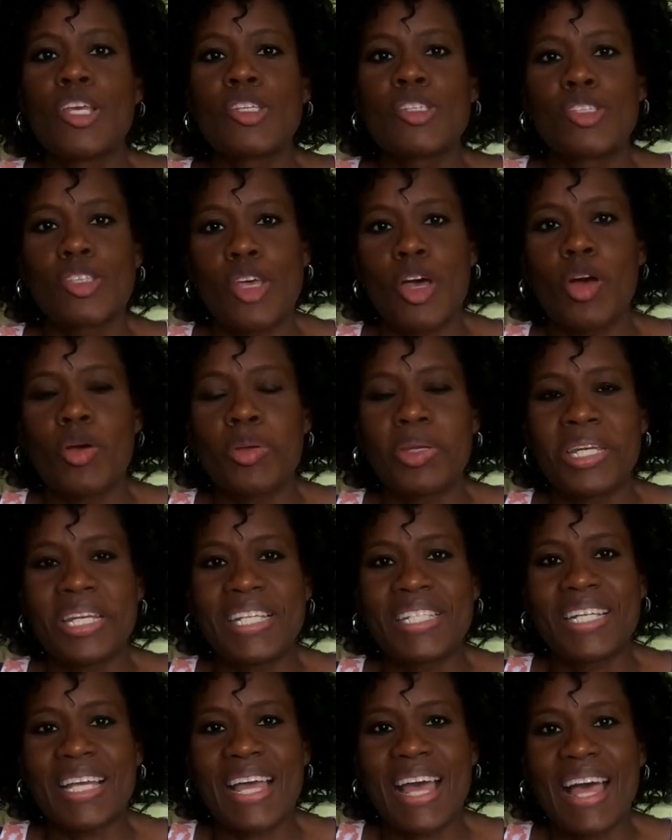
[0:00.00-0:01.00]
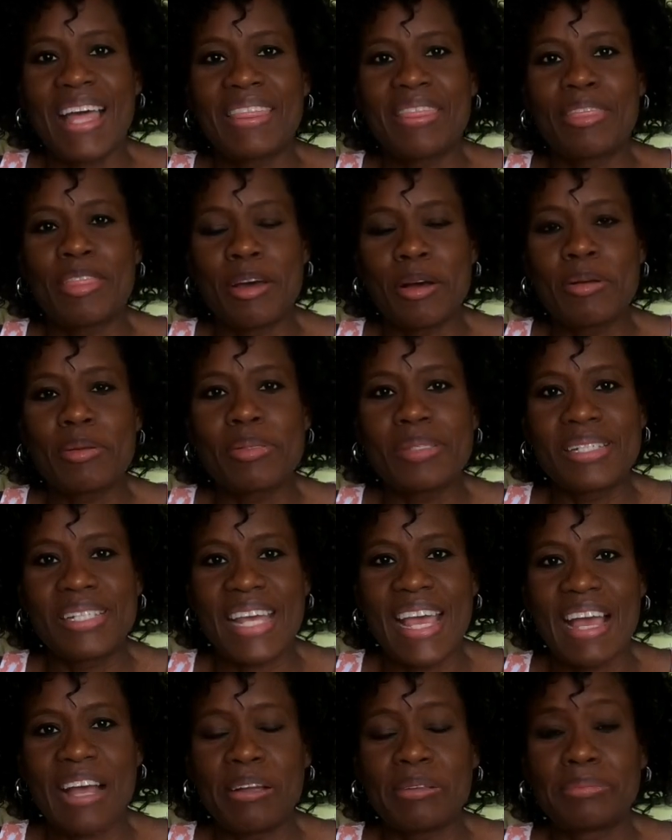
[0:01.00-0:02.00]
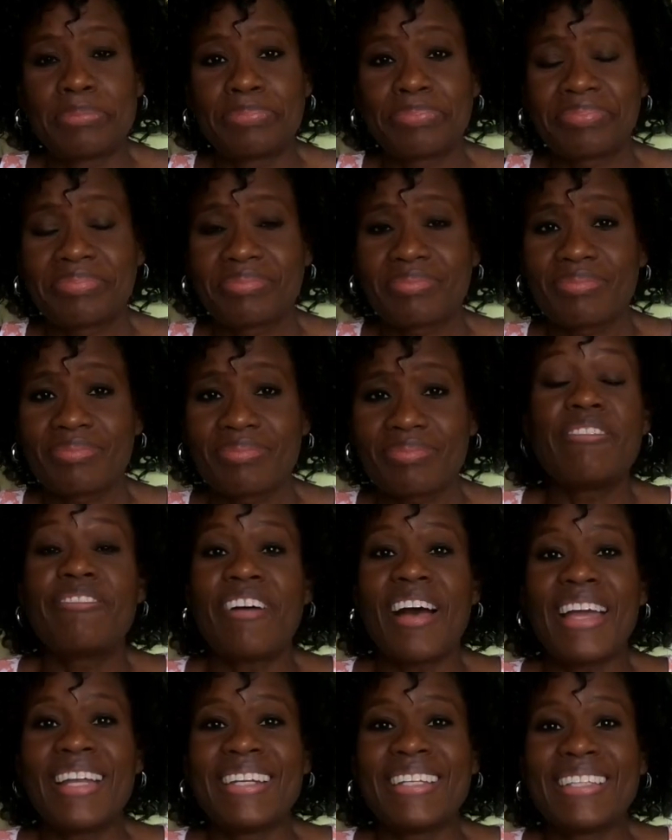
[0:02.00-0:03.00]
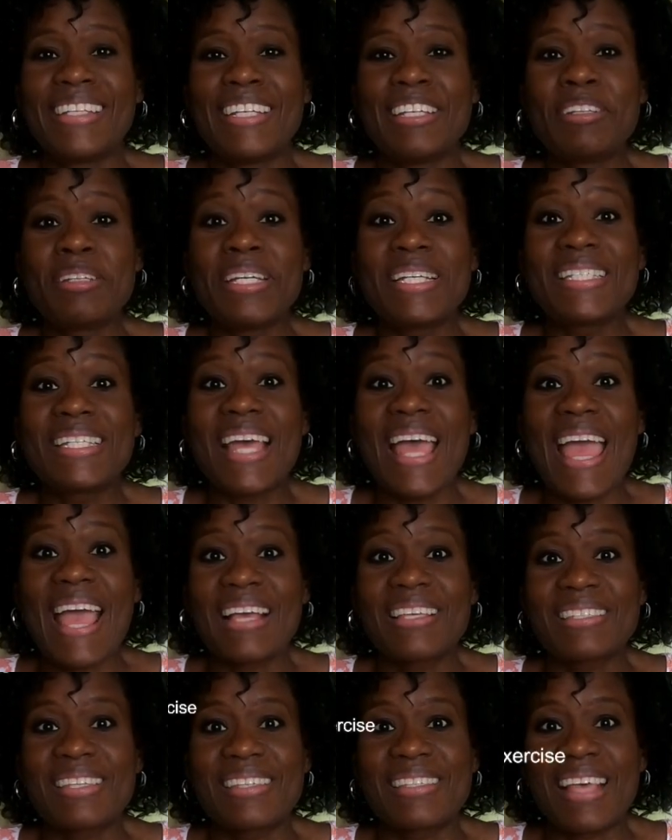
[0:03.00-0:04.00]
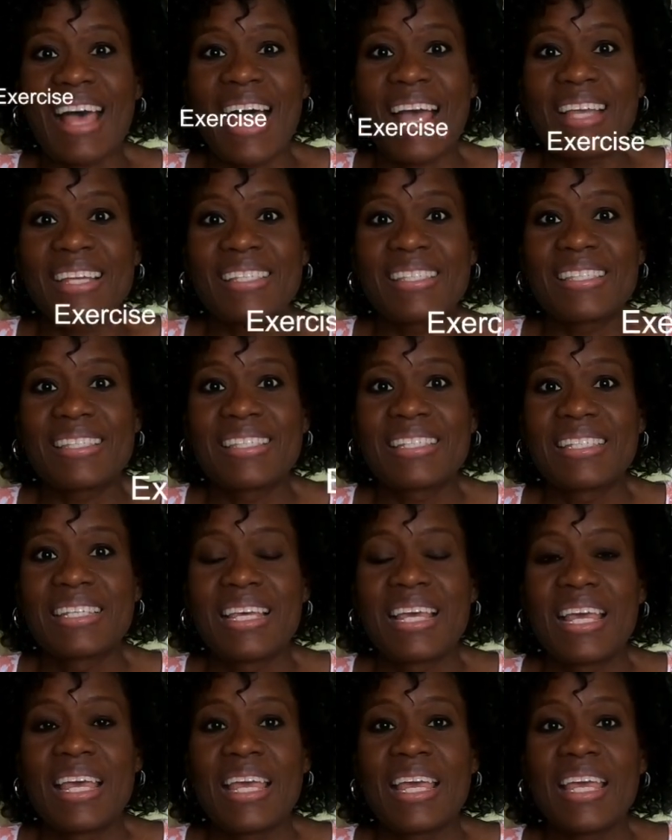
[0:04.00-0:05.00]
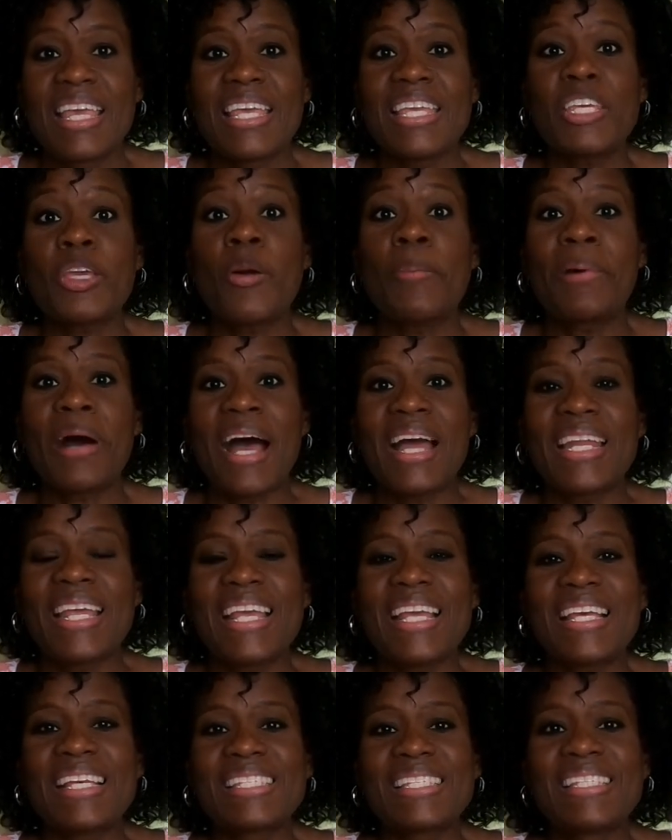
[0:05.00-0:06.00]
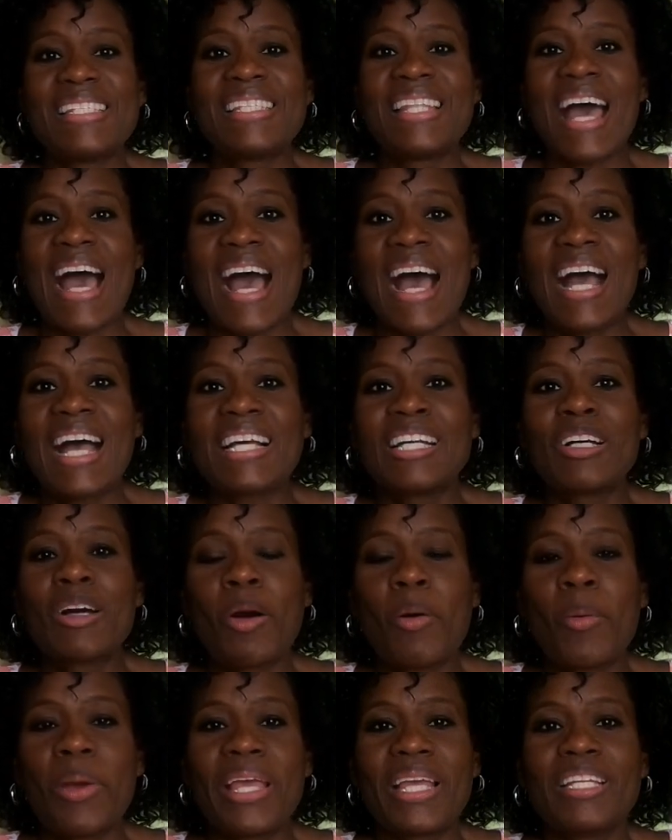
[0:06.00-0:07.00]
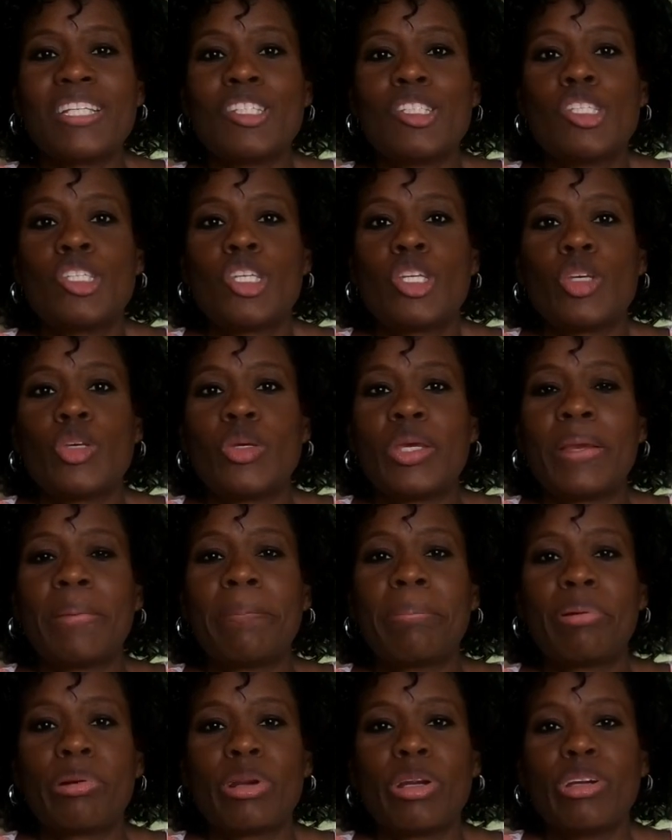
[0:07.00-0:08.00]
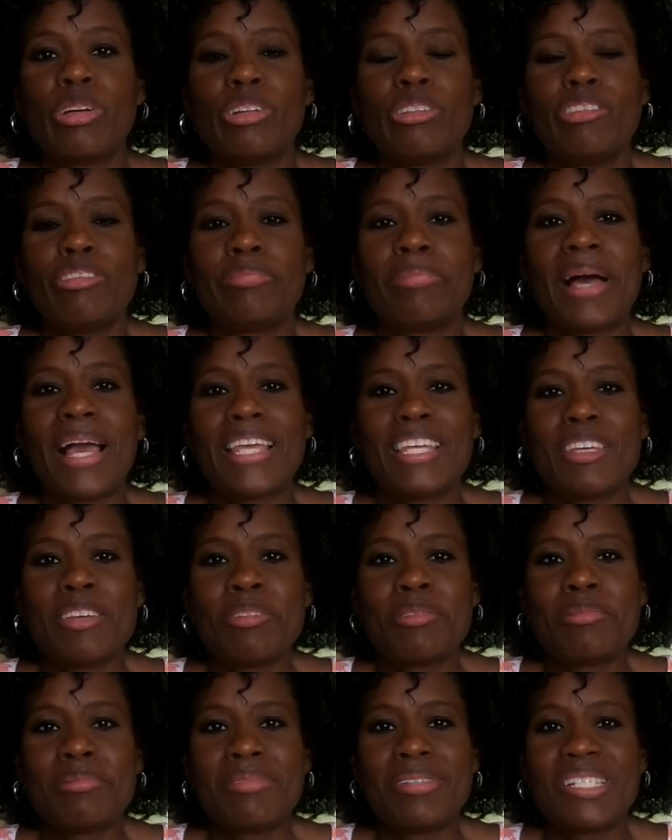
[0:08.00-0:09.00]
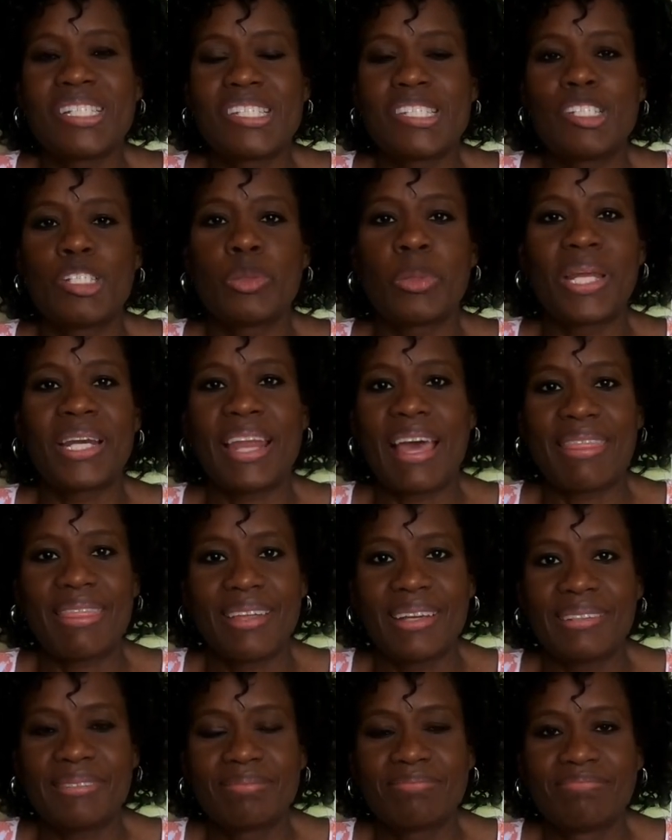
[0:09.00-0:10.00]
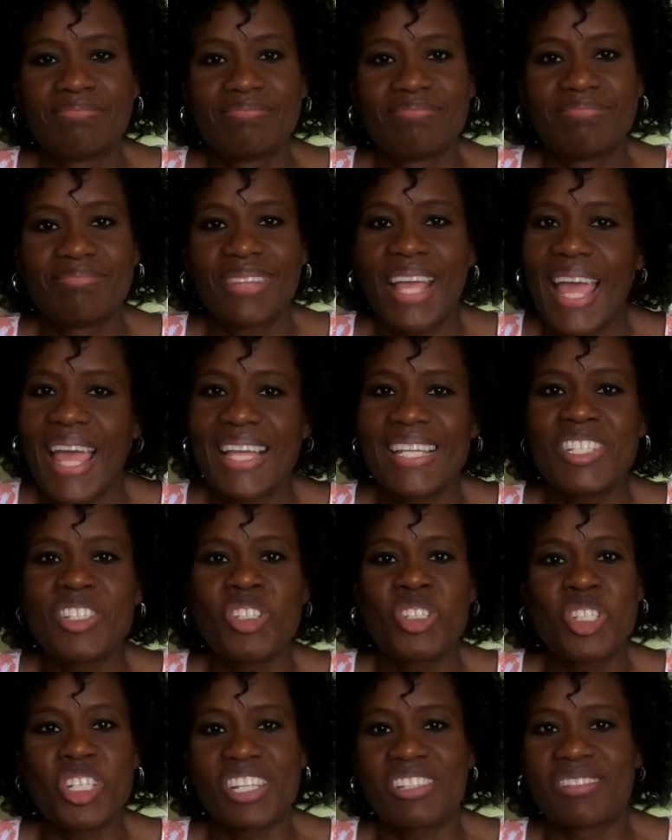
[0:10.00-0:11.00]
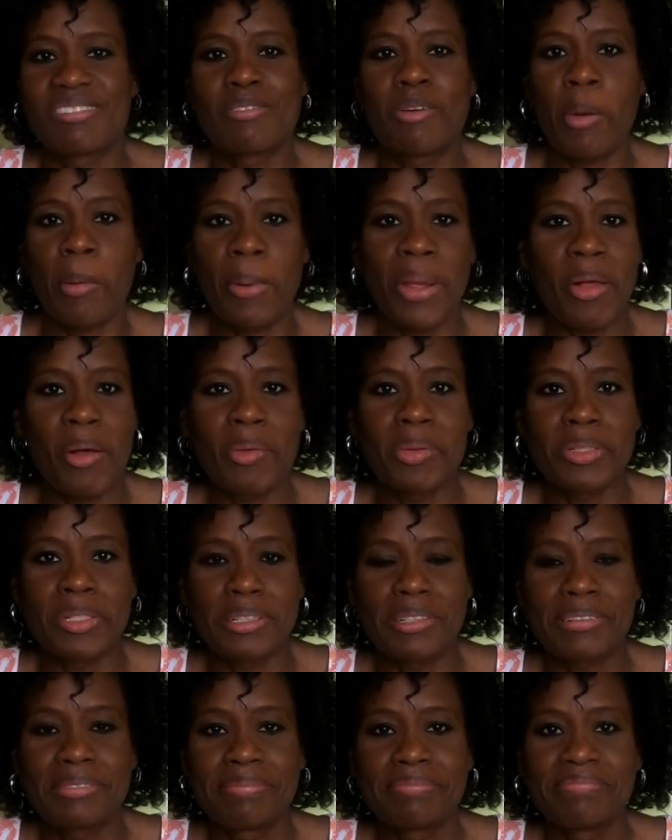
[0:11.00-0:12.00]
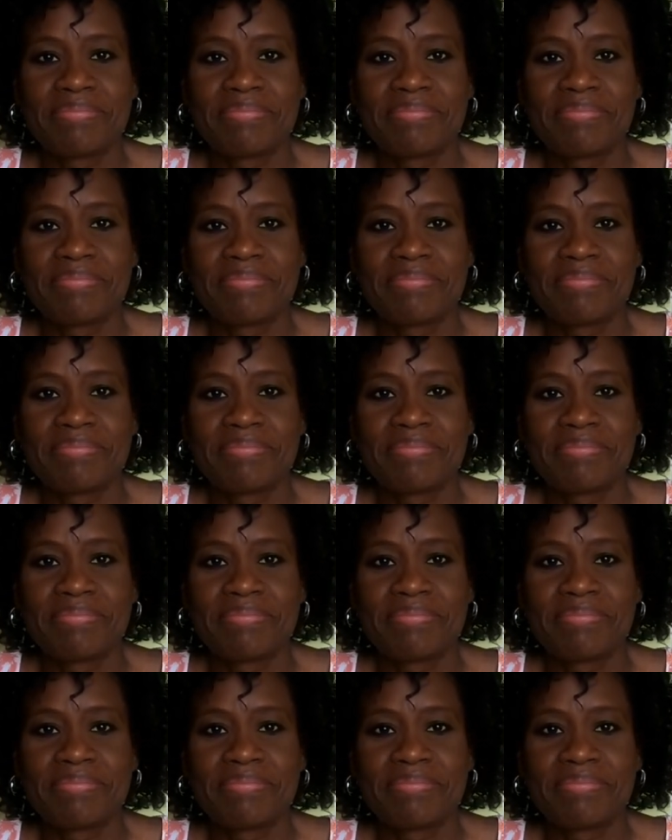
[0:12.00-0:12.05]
So you need to cut those down. And finally, you need to exercise. Your body is not going to improve by you just doing nothing and just growing older.